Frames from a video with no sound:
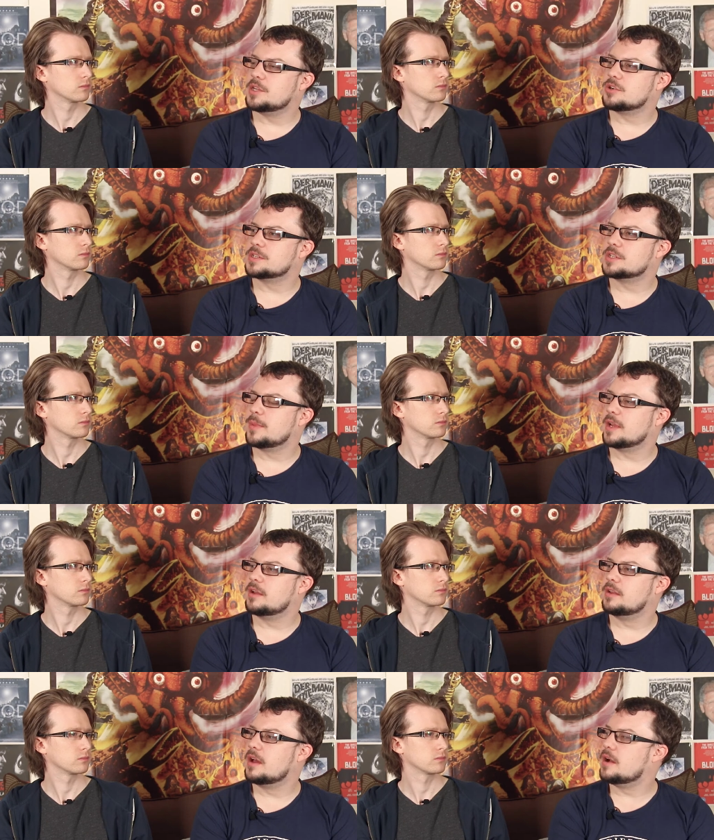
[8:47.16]
Speaker 1: tries to make her
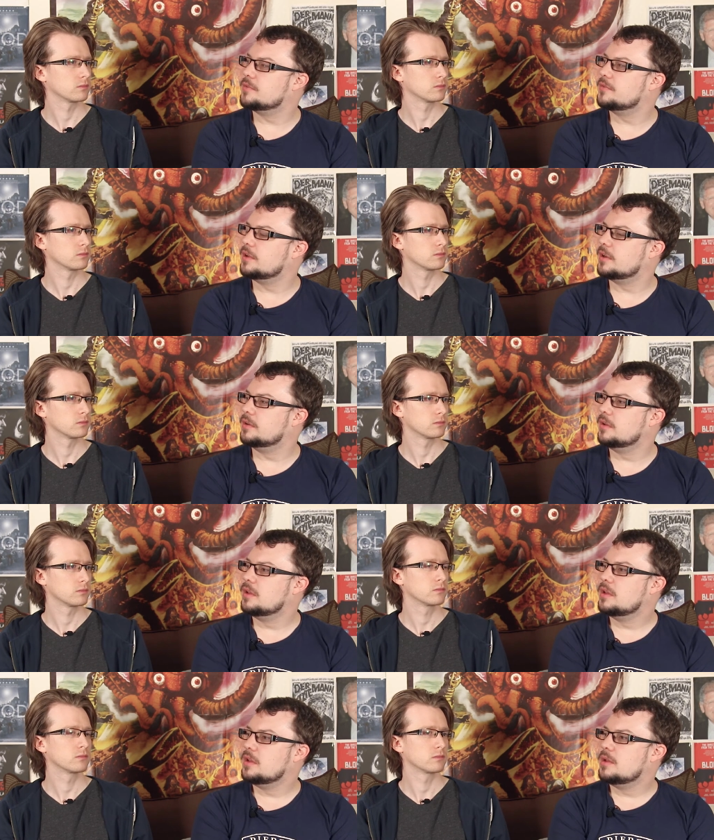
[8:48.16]
laugh, you know,
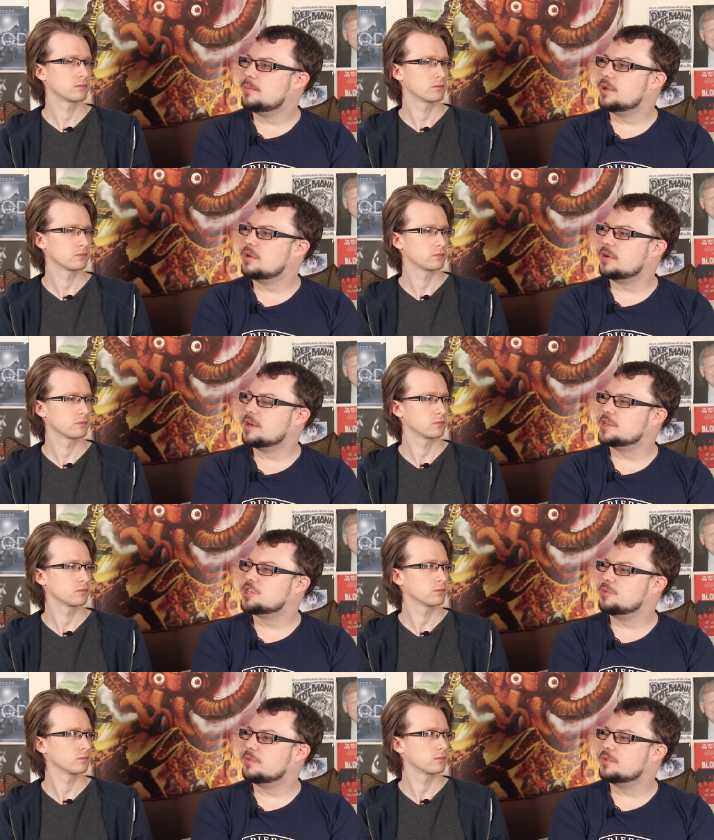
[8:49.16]
but not in a
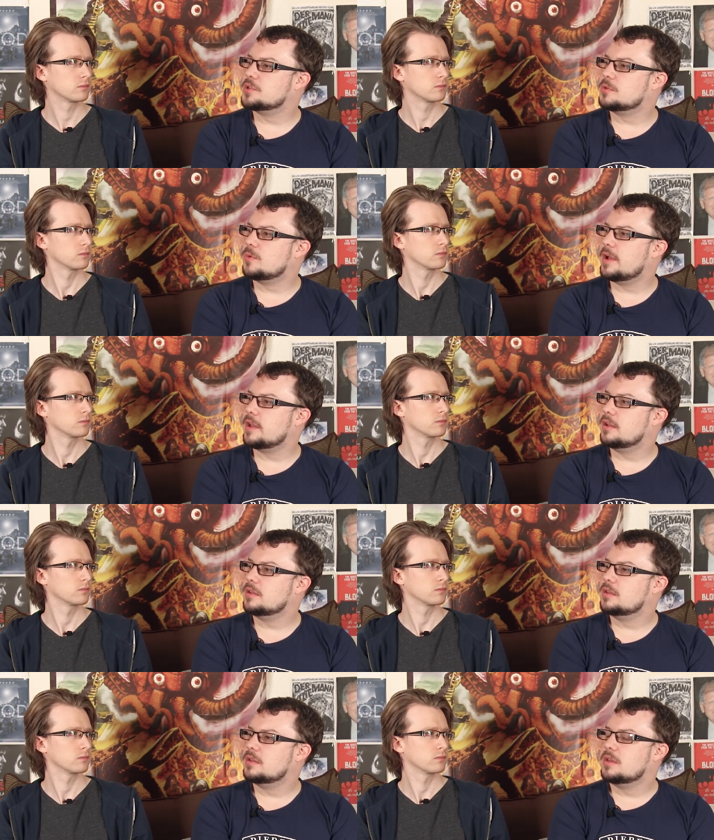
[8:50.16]
superficial way.
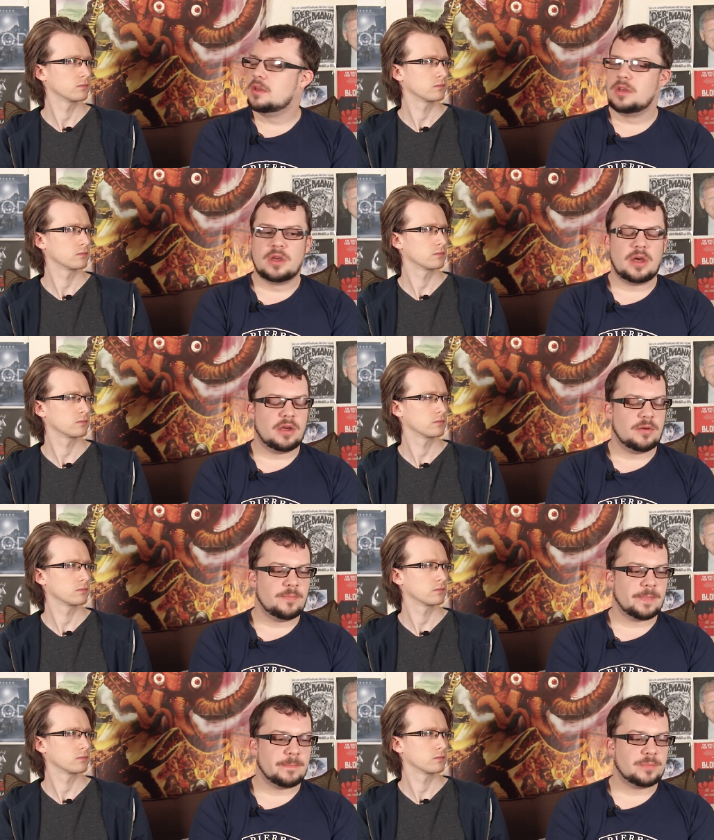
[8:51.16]

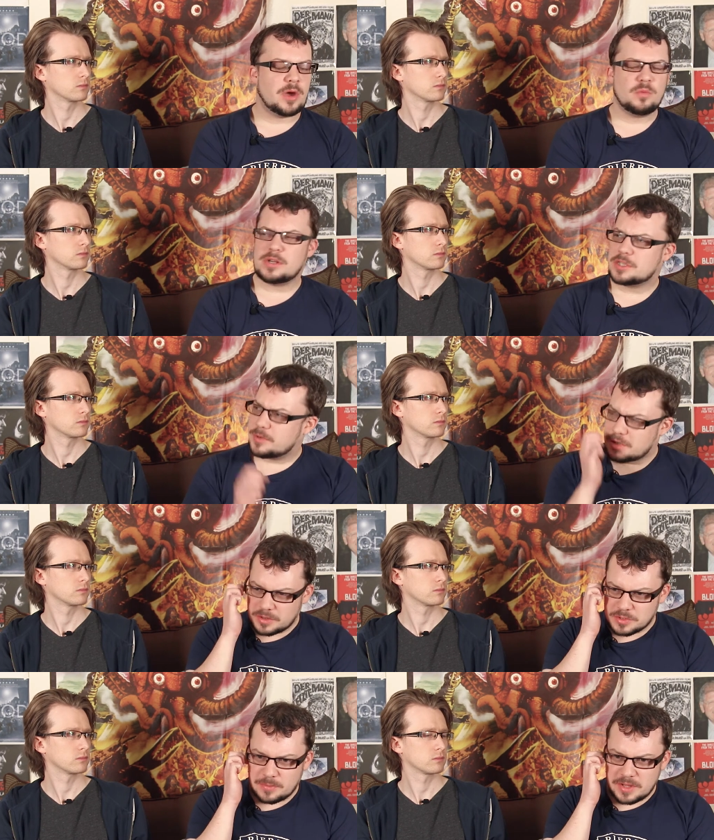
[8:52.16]
But I would like to mention,
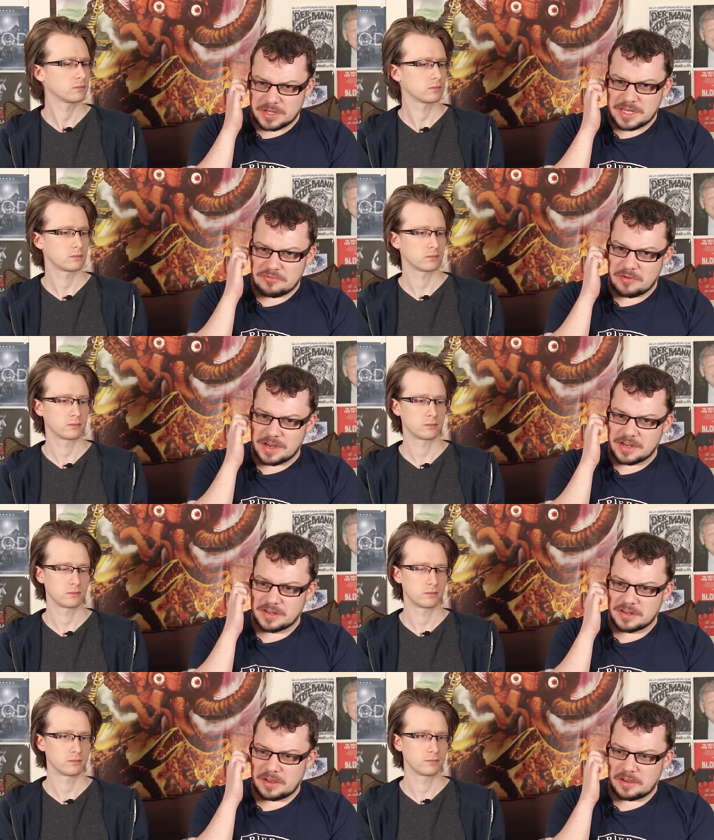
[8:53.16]
there's something I did read
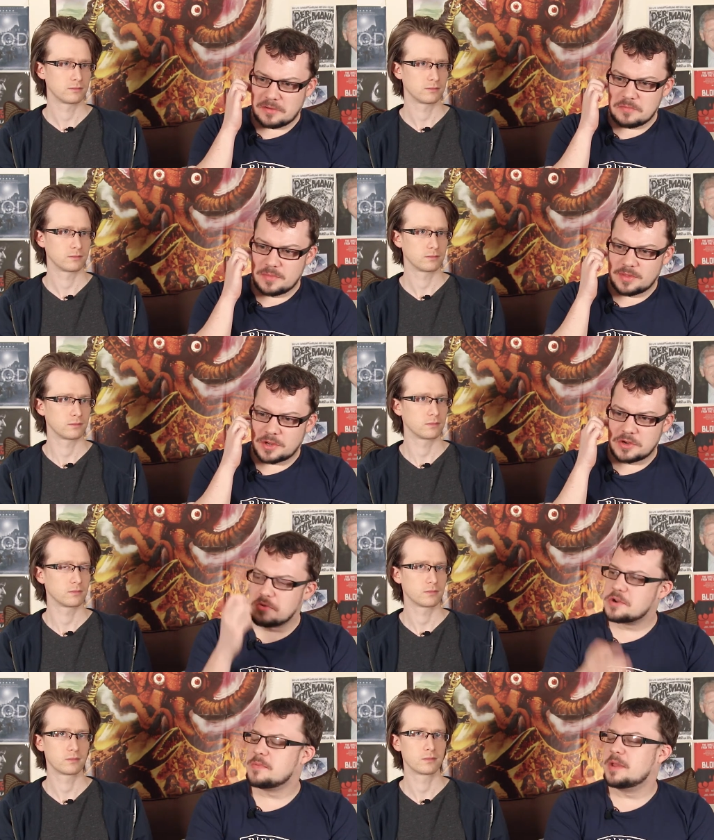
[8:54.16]
that
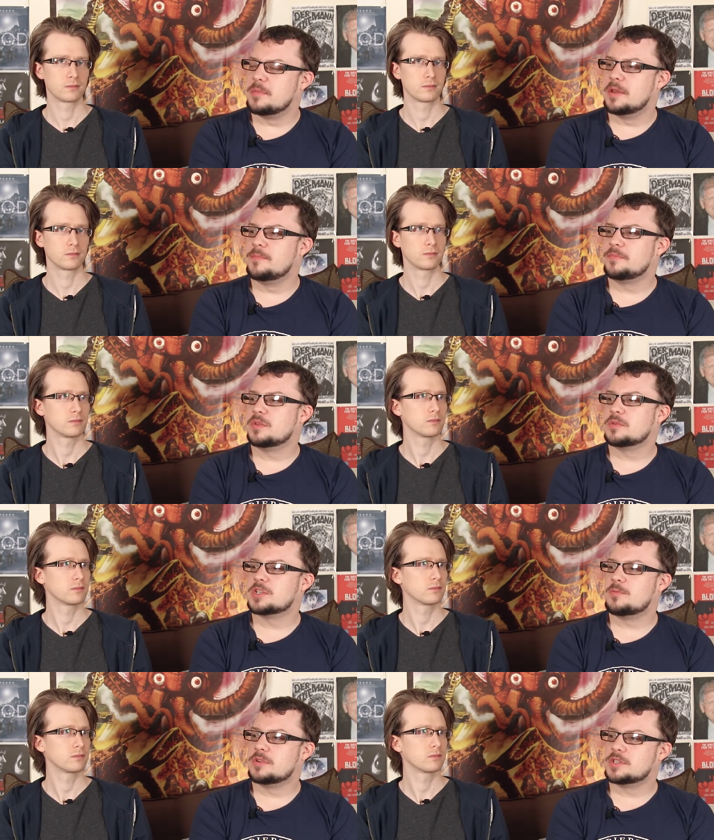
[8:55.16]
annoyed me a bit, where
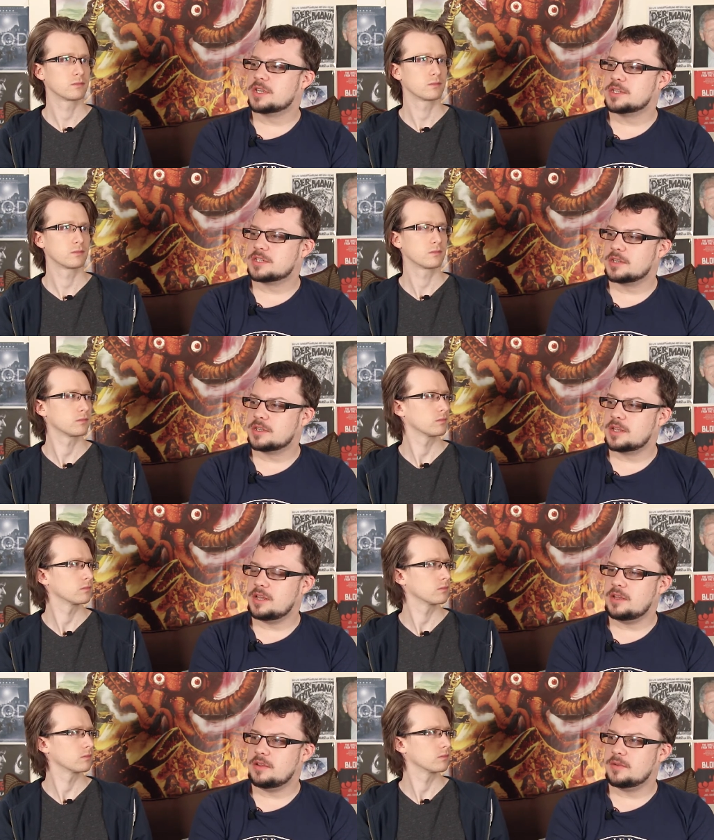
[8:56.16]
someone says that
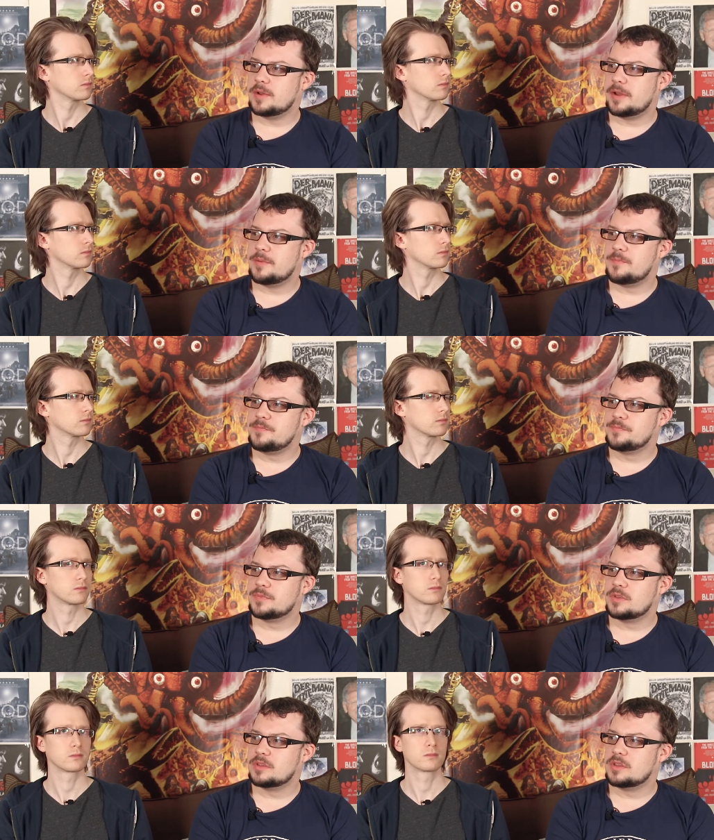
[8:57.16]
the
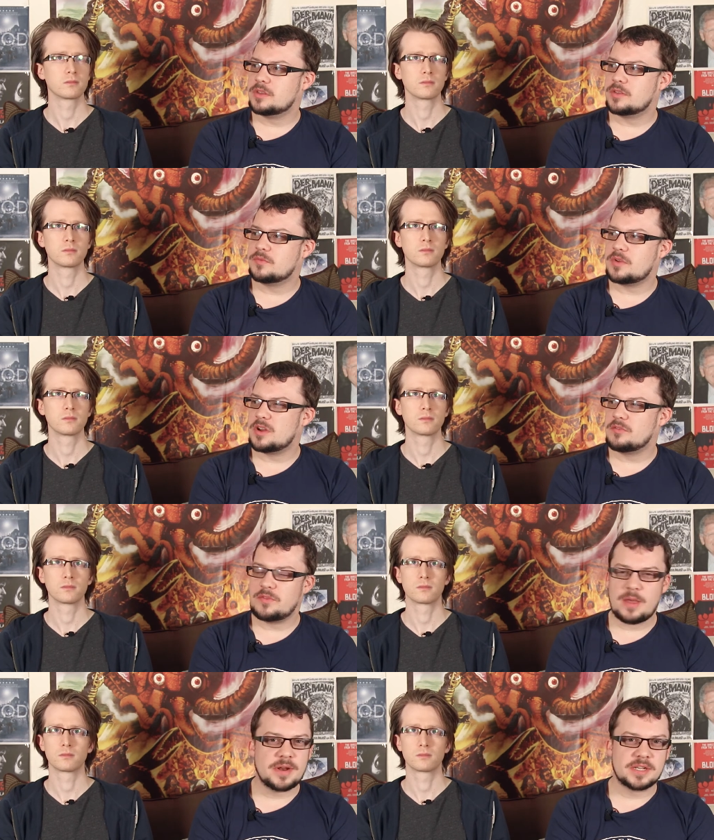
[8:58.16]
kind of
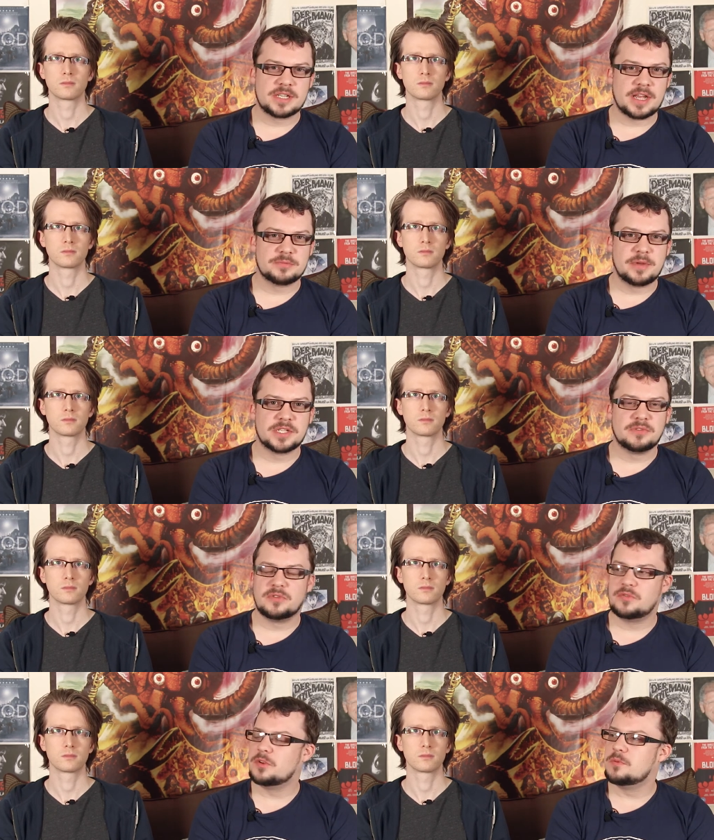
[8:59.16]
feminist aspect of the
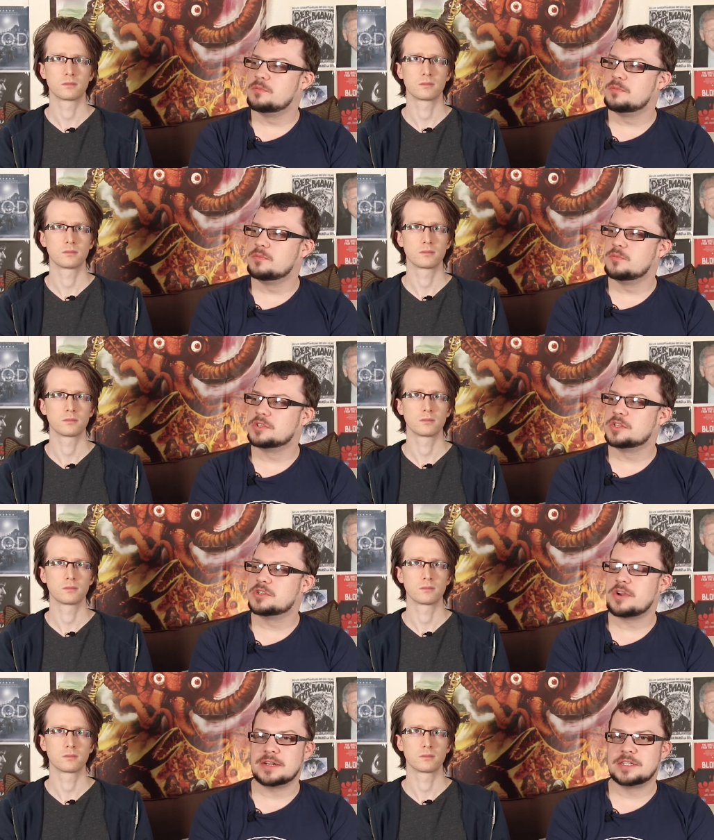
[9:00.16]
film was
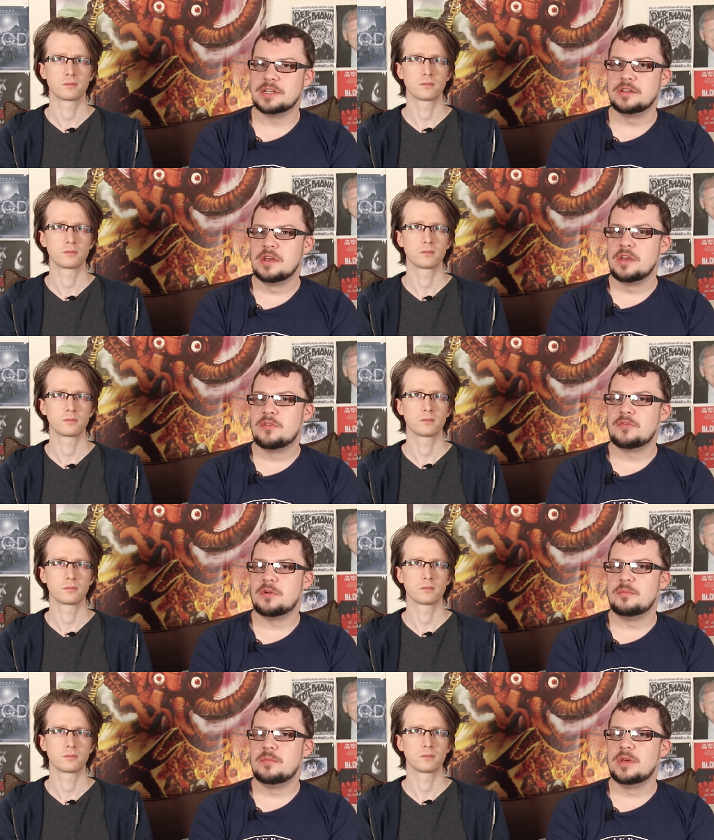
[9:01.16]
detracted
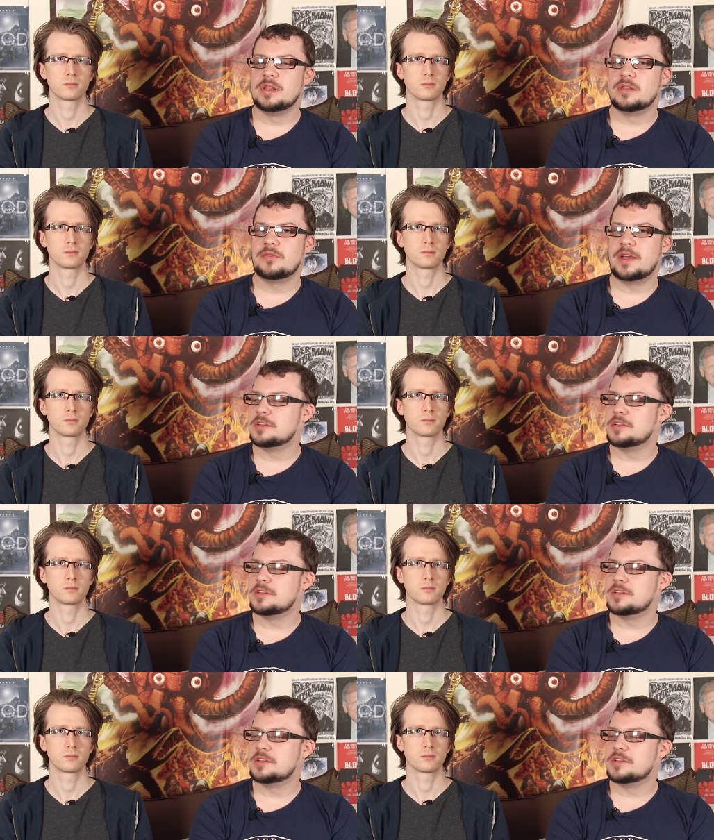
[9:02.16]
from the fact